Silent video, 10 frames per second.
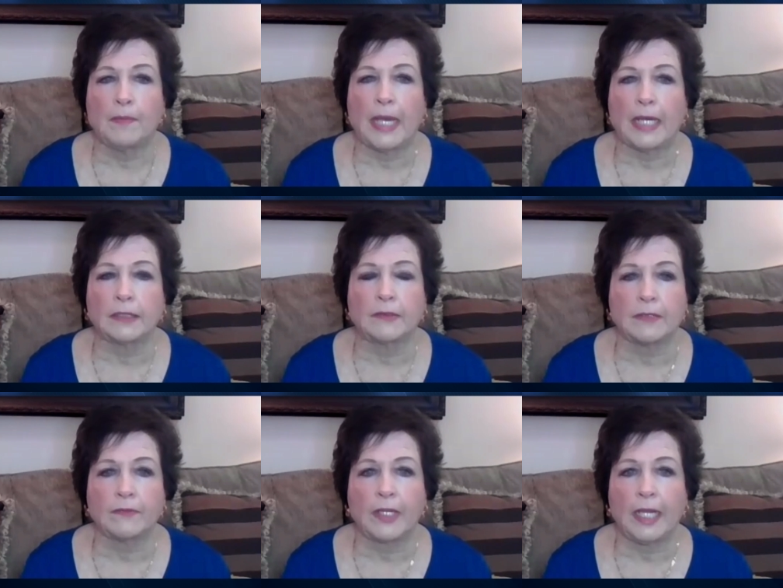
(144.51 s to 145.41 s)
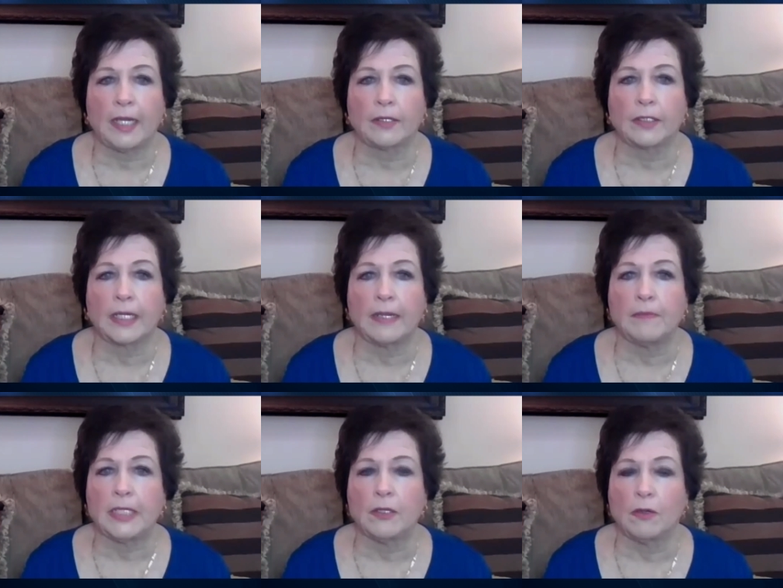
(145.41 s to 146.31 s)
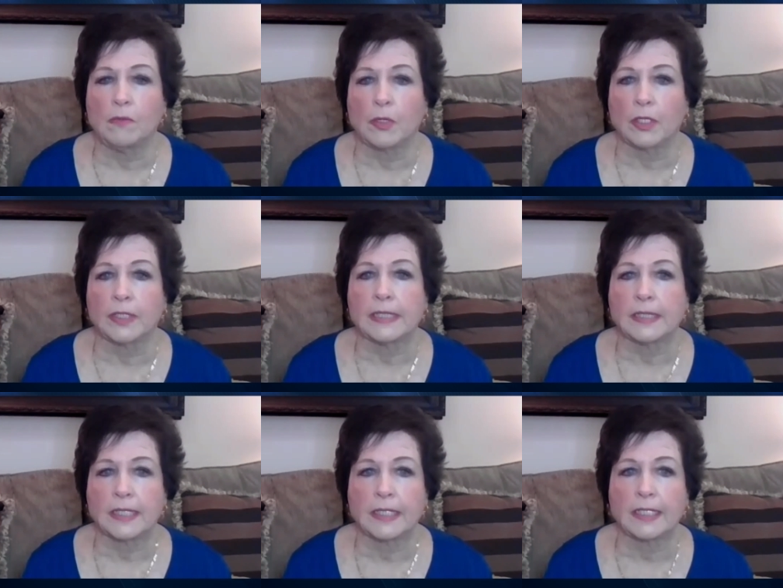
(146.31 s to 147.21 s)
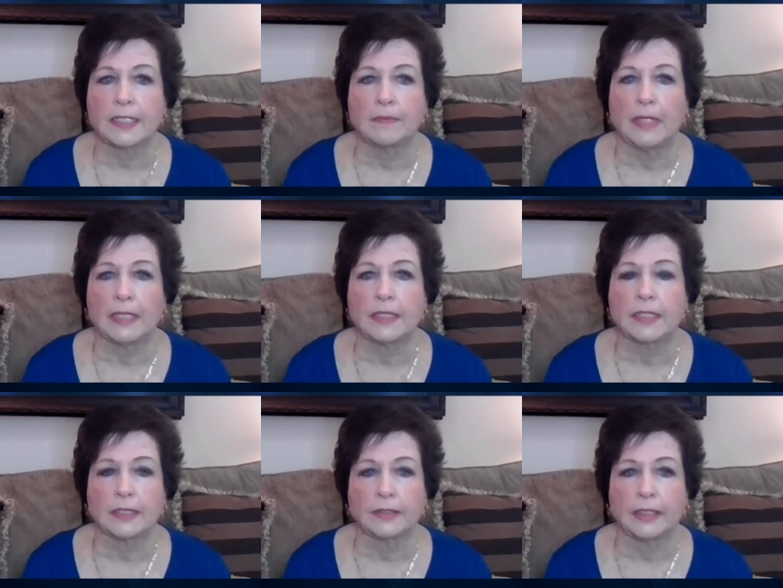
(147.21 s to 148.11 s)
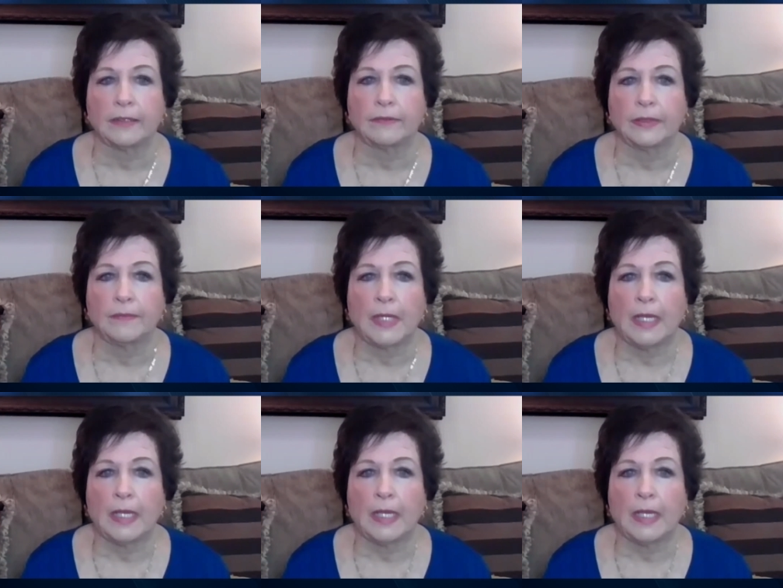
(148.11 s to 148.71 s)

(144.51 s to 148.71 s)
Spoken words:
Palliative care gave me no more than 6 months to live.